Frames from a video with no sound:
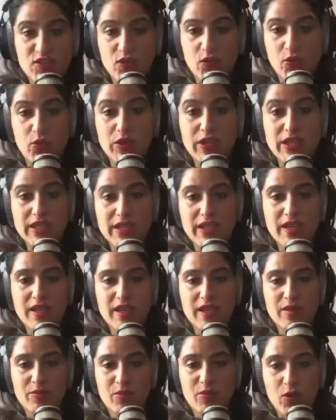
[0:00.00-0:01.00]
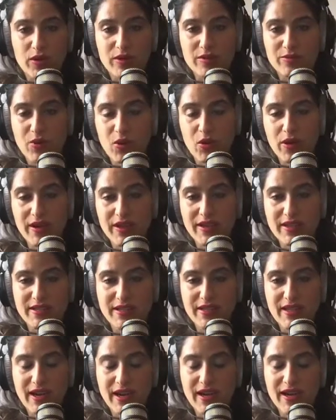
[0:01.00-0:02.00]
a really important point.
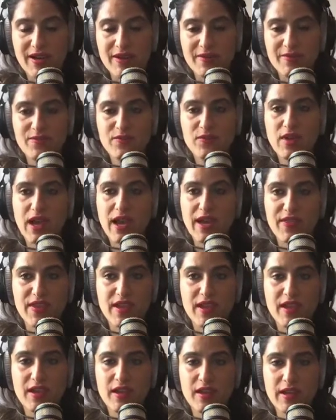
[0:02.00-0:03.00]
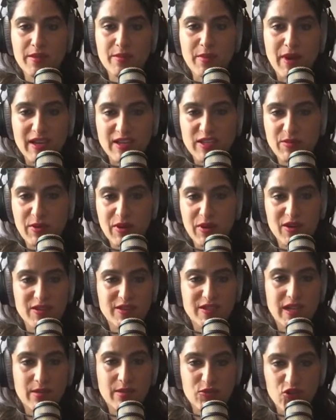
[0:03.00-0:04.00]
I think in my experience,
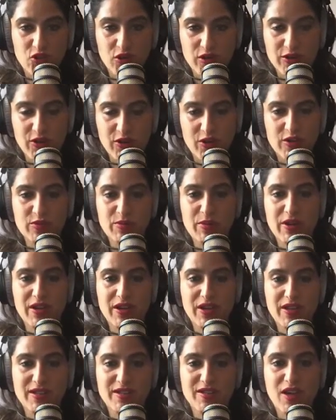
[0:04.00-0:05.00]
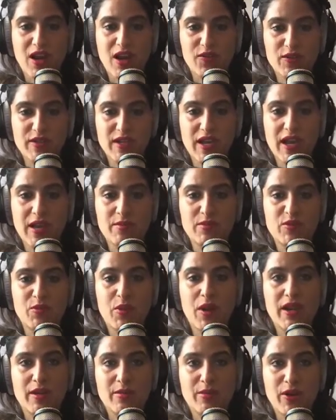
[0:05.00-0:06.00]
and I'm sure in your experience, oftentimes
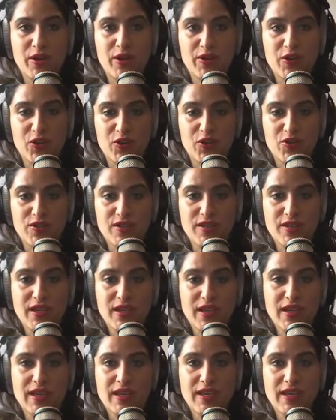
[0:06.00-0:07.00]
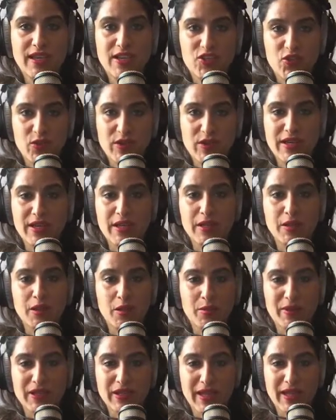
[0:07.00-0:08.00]
product marketers get treated a little
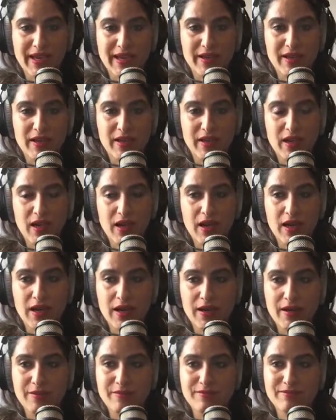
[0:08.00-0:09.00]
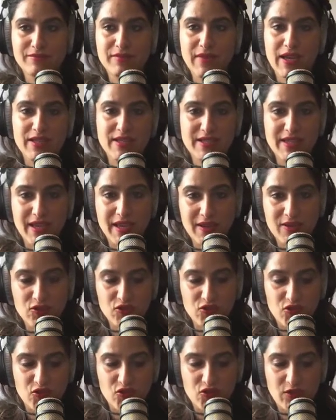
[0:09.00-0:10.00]
bit like, I'd say,
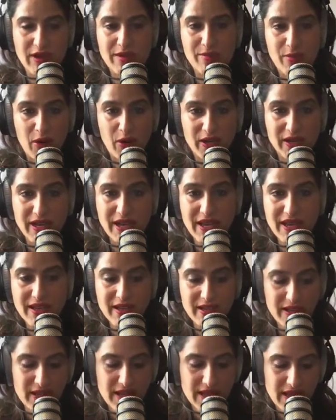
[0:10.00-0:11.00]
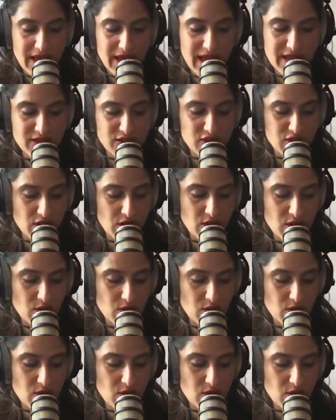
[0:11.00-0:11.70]
just straight marketing. And so